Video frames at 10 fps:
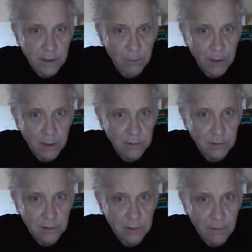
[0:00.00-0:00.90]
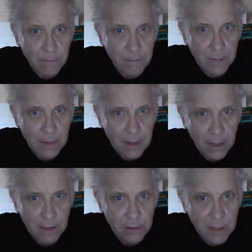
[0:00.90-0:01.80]
did because
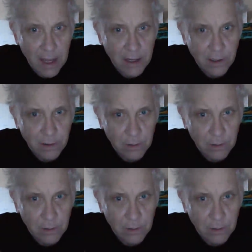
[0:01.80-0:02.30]
they